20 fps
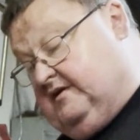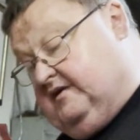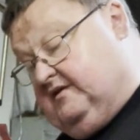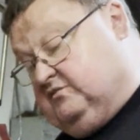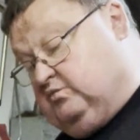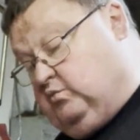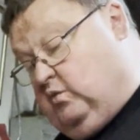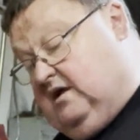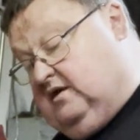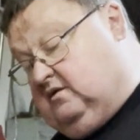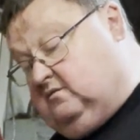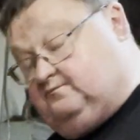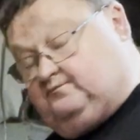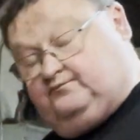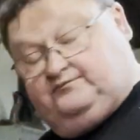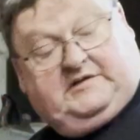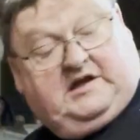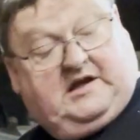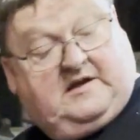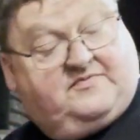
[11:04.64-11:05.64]
as well,
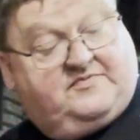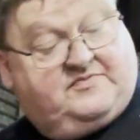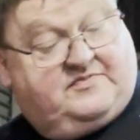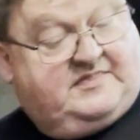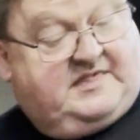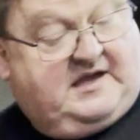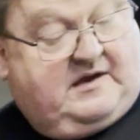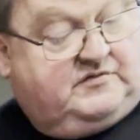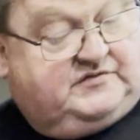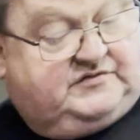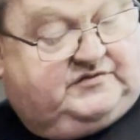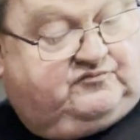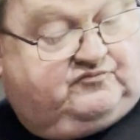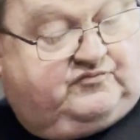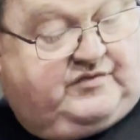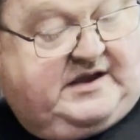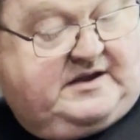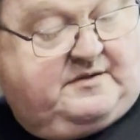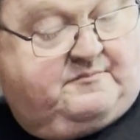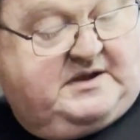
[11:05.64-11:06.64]
and that was
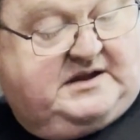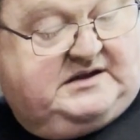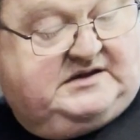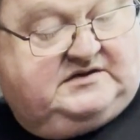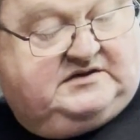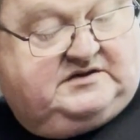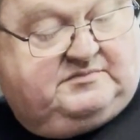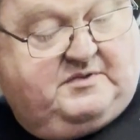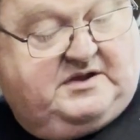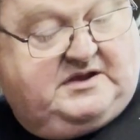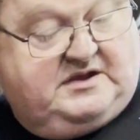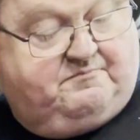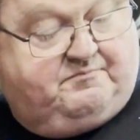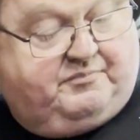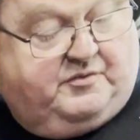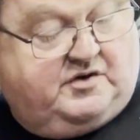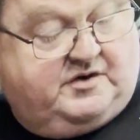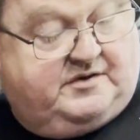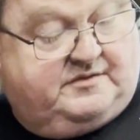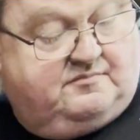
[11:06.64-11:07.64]
recommended to me
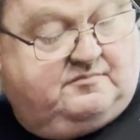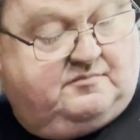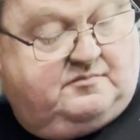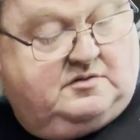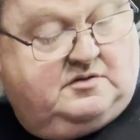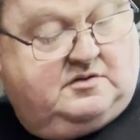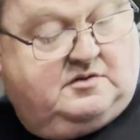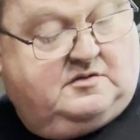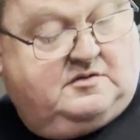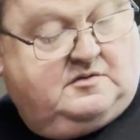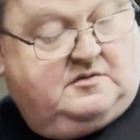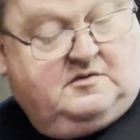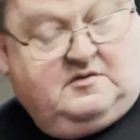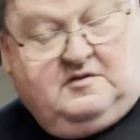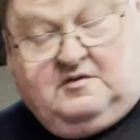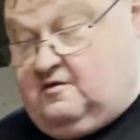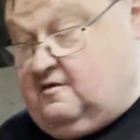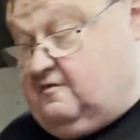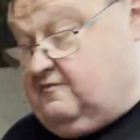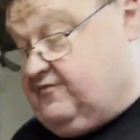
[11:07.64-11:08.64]
by
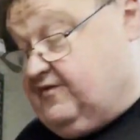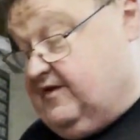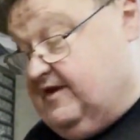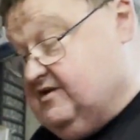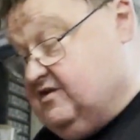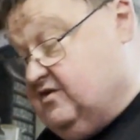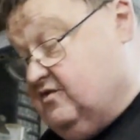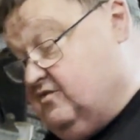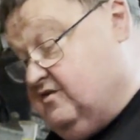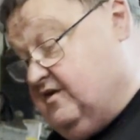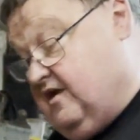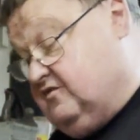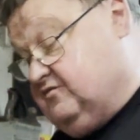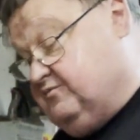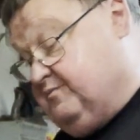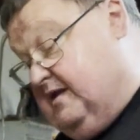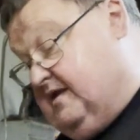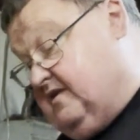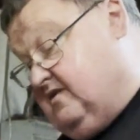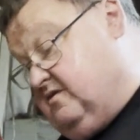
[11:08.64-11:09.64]
a friend who knows
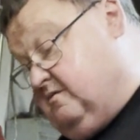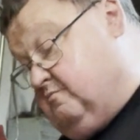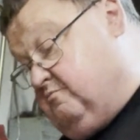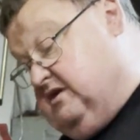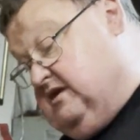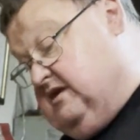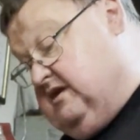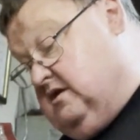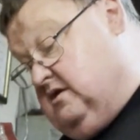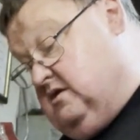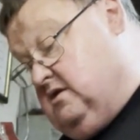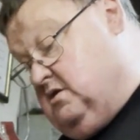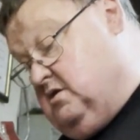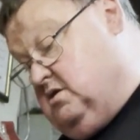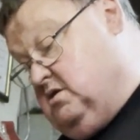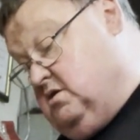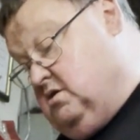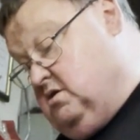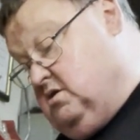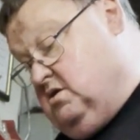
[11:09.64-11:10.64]
better than me
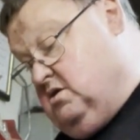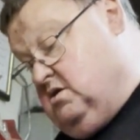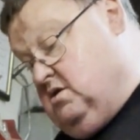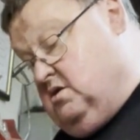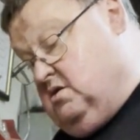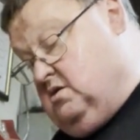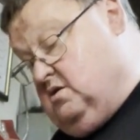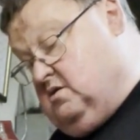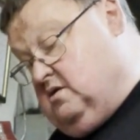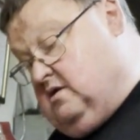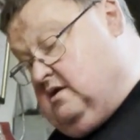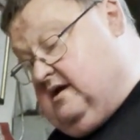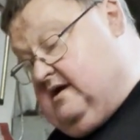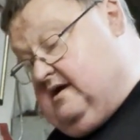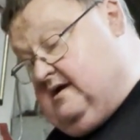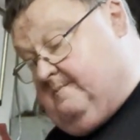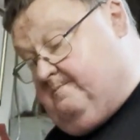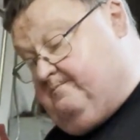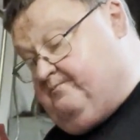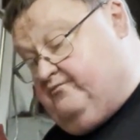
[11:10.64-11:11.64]

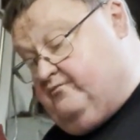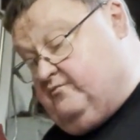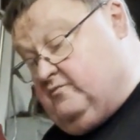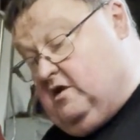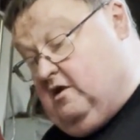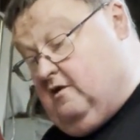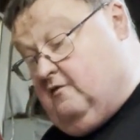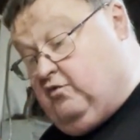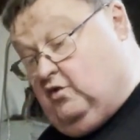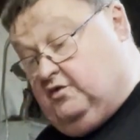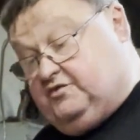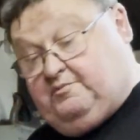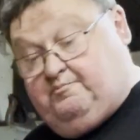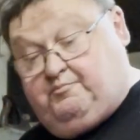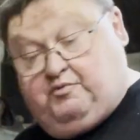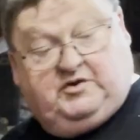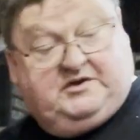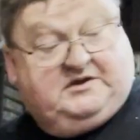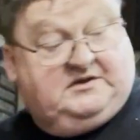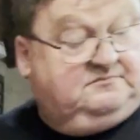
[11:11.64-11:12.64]
of what to
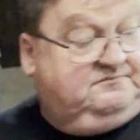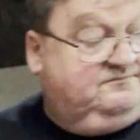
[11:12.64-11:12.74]
put in